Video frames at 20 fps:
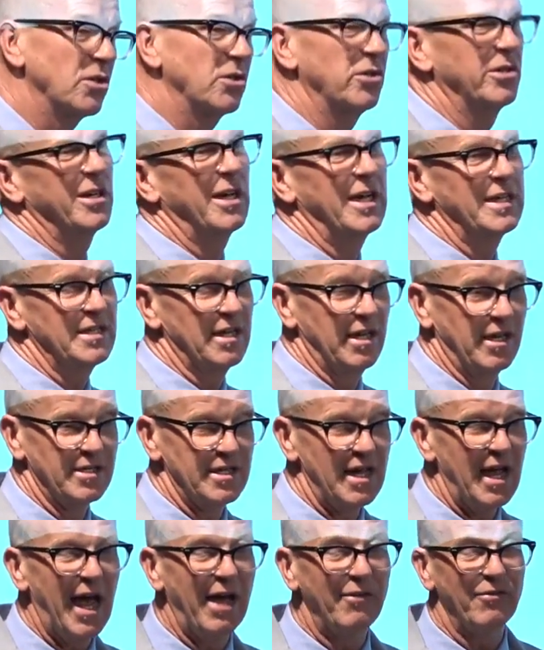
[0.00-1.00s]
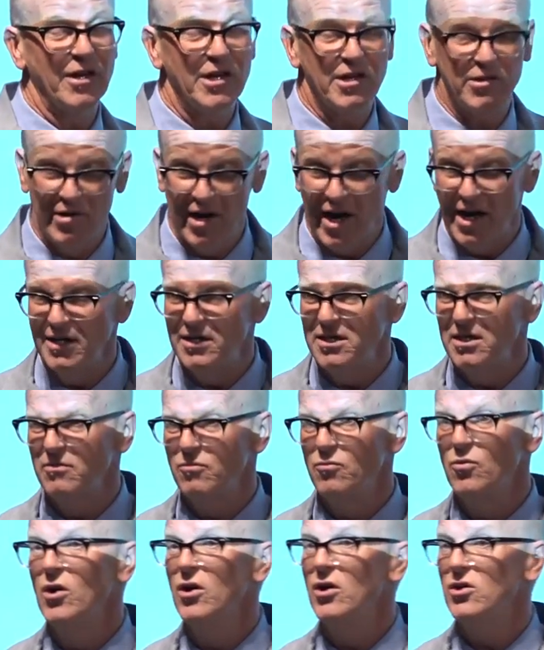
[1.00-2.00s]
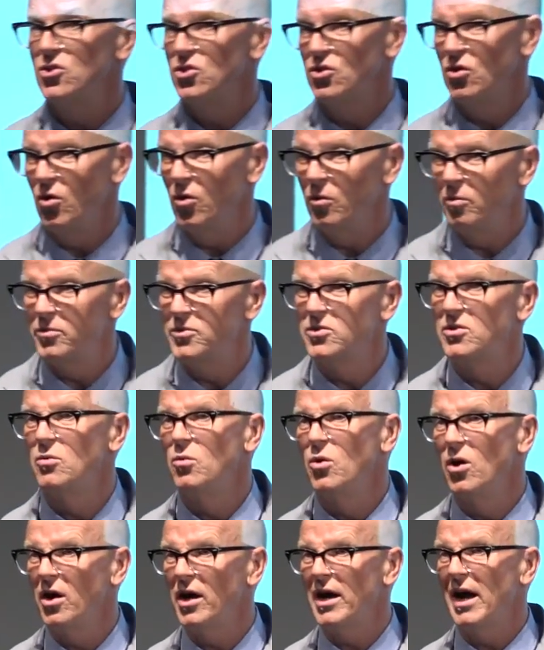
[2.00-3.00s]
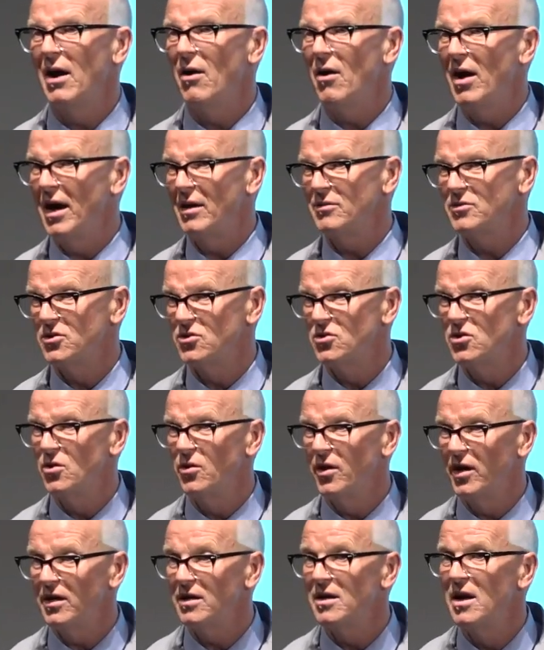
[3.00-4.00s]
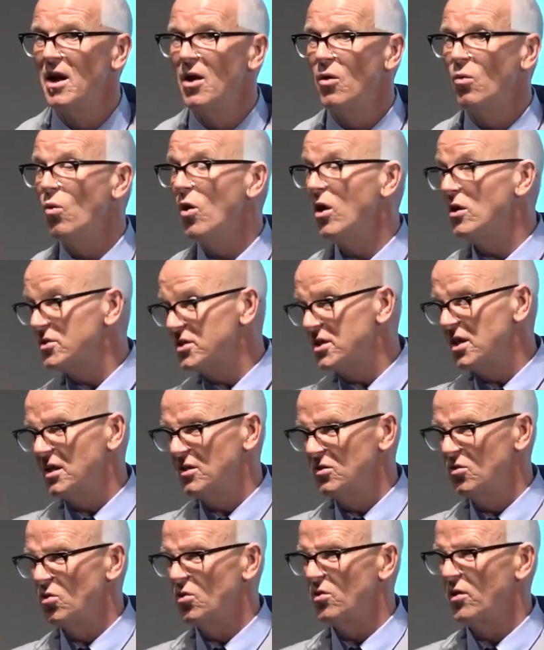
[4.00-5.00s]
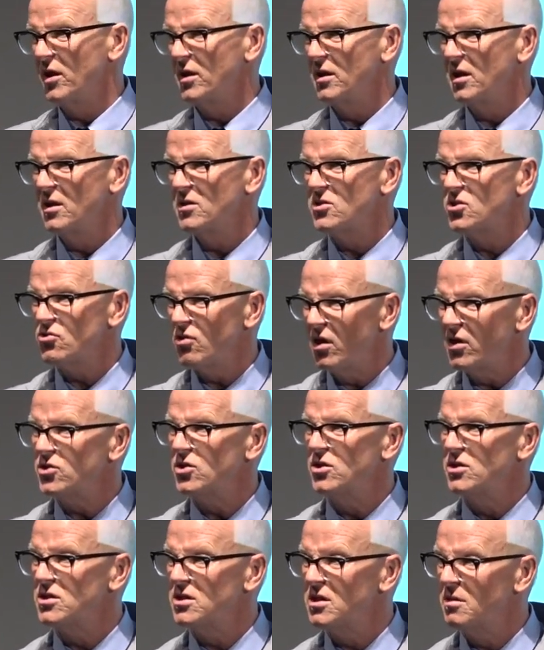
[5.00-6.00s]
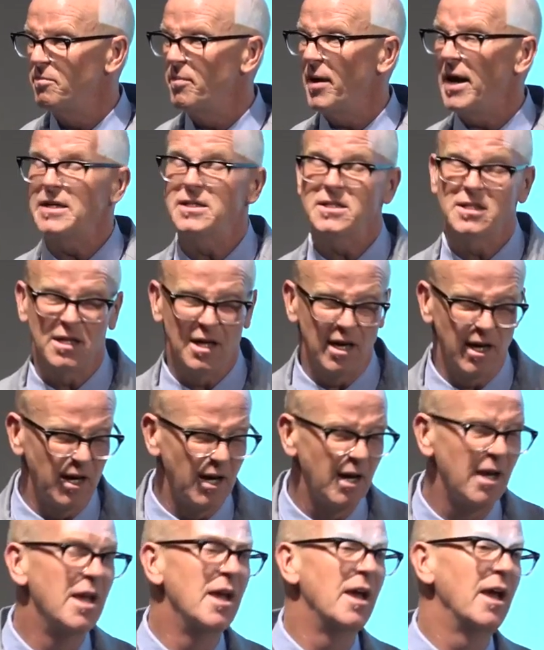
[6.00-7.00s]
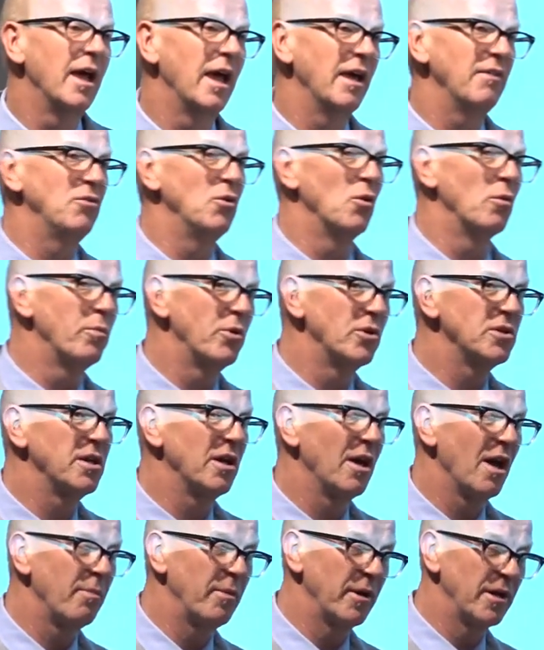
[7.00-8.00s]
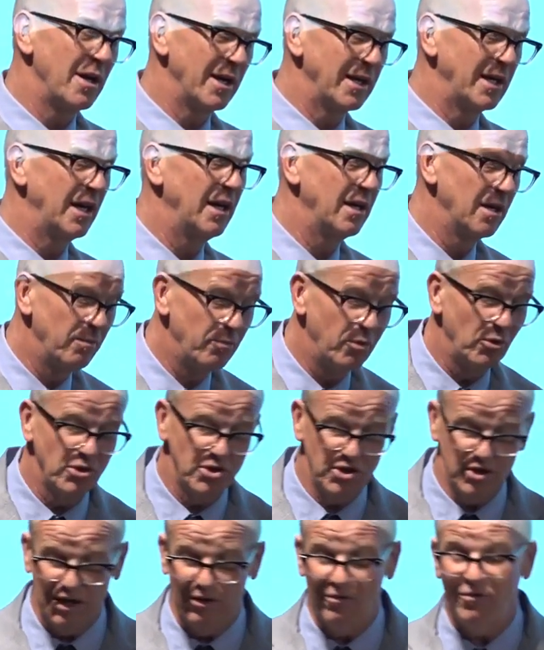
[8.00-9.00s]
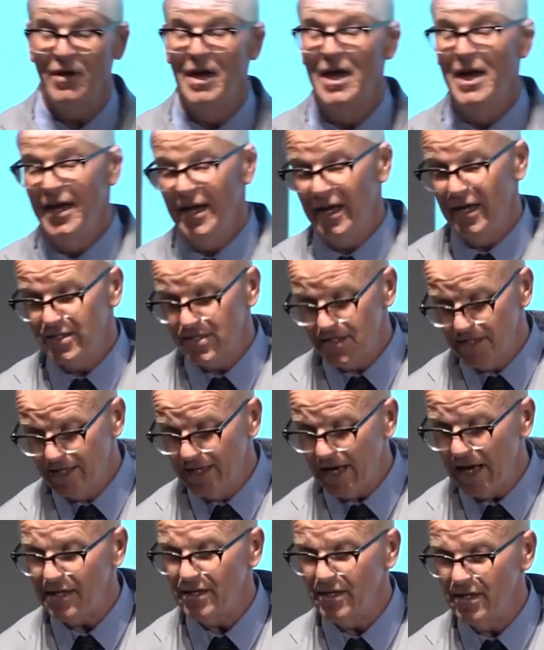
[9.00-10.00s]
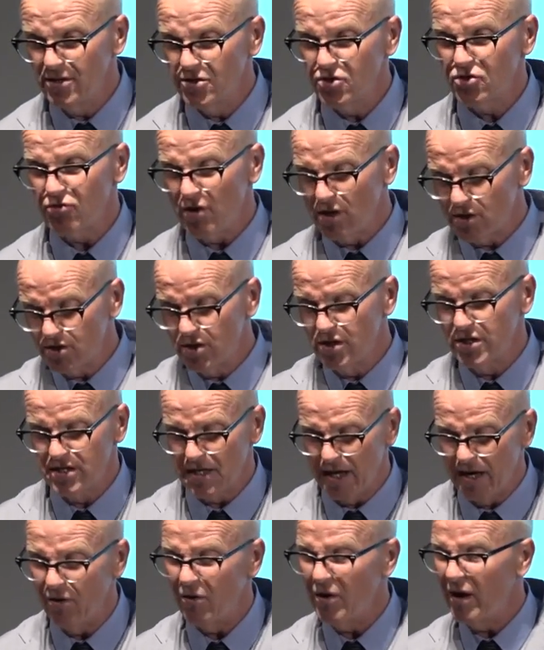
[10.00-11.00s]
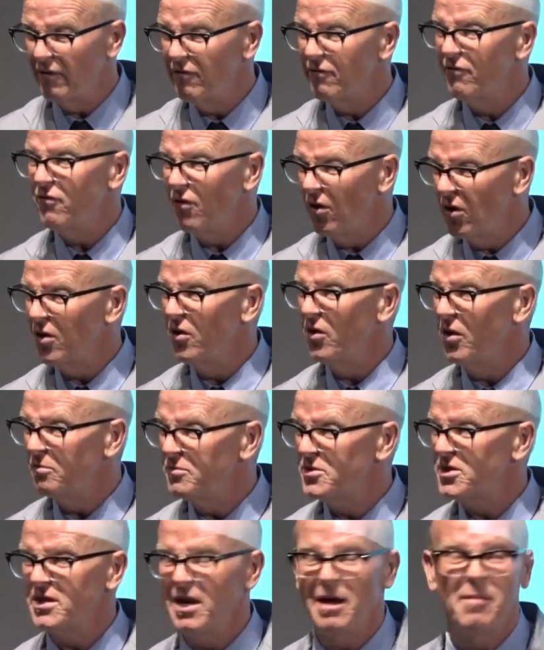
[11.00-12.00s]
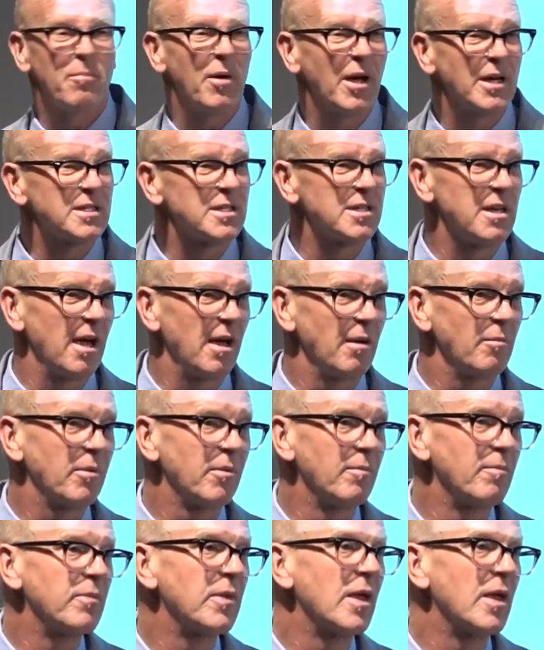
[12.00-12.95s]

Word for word: a good idea to have a creative workshop to work out how to do it whilst ignoring the instructions. The best thing, if you're putting up an IKEA bookshelf, is to get the instructions out and follow them step by step.